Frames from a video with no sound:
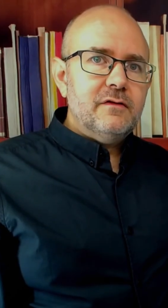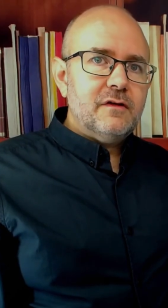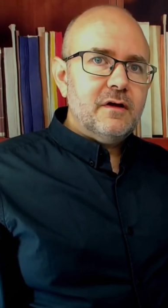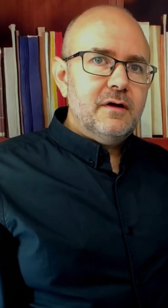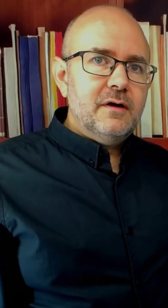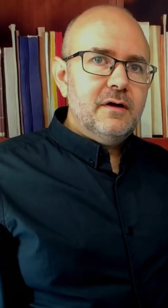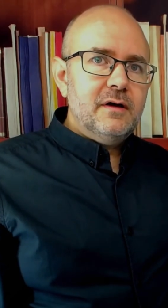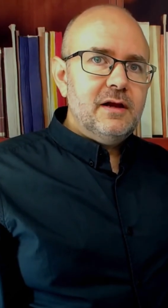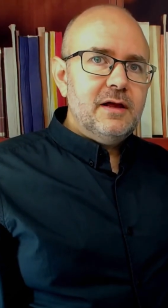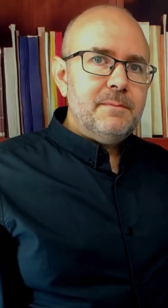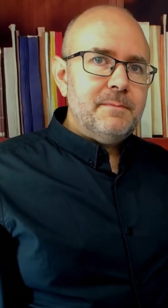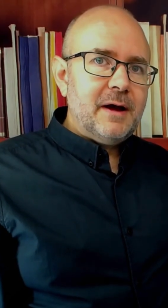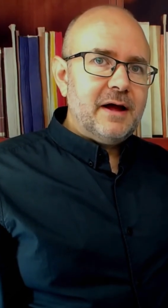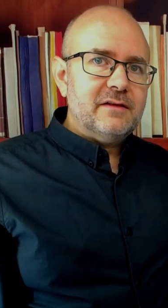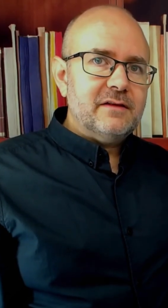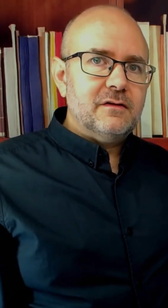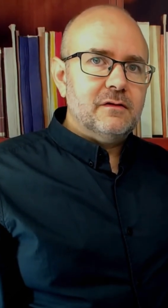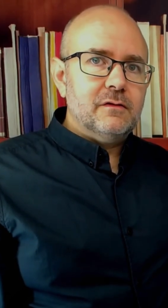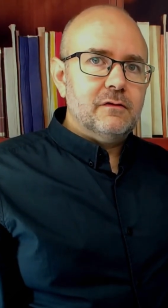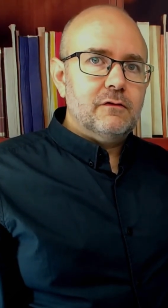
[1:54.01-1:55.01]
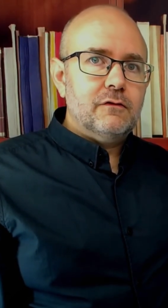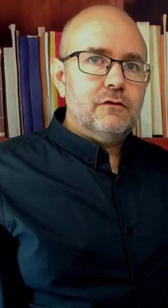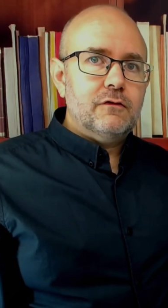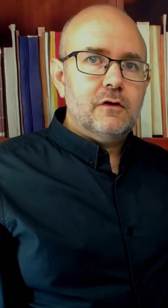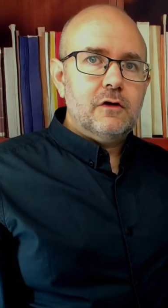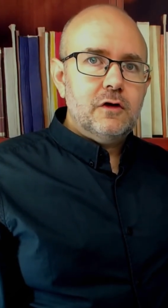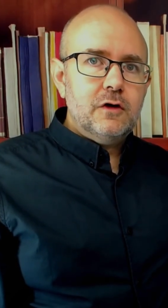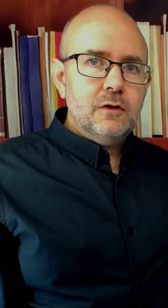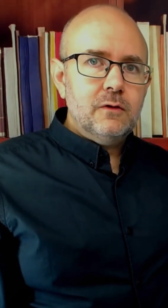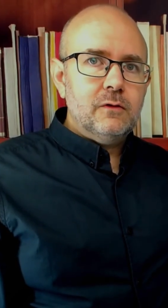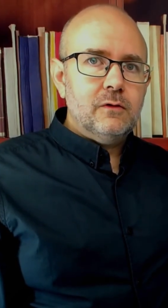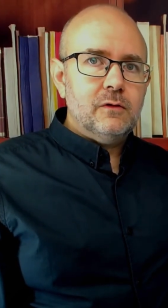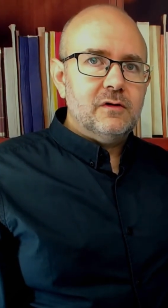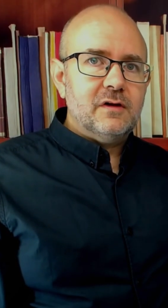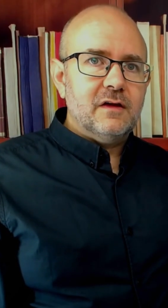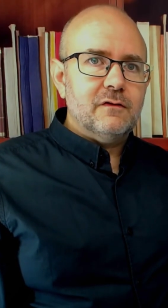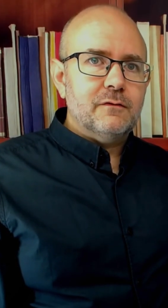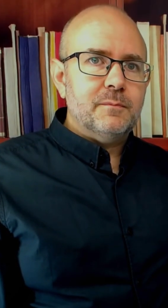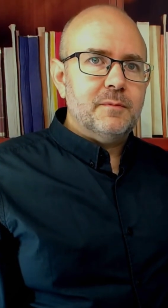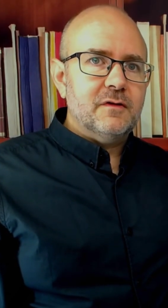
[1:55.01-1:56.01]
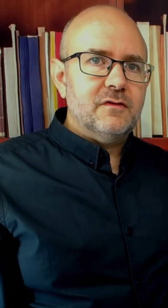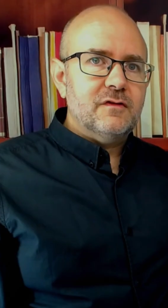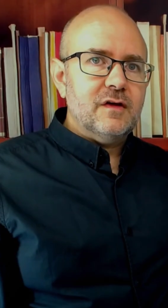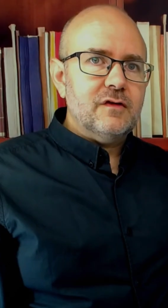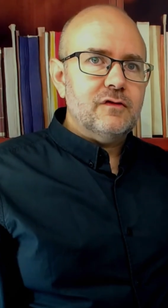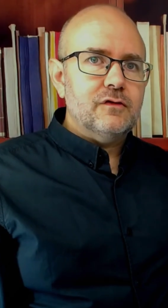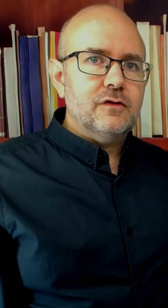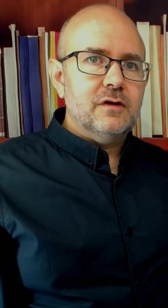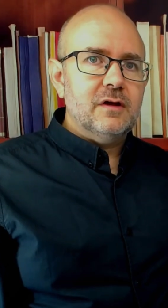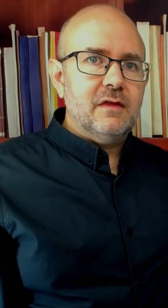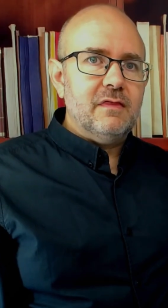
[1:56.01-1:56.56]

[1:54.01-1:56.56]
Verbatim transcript: early patents secured his position